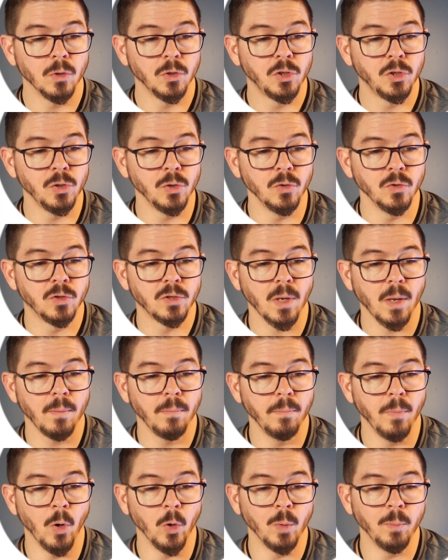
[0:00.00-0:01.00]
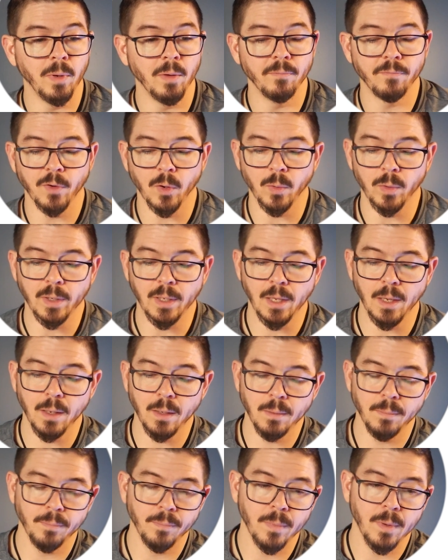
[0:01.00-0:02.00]
choose modem info
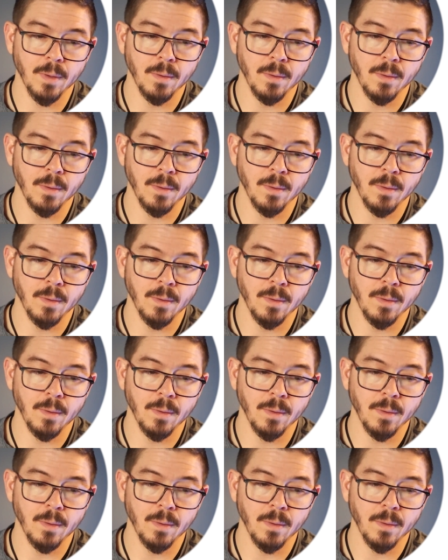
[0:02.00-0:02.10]
again.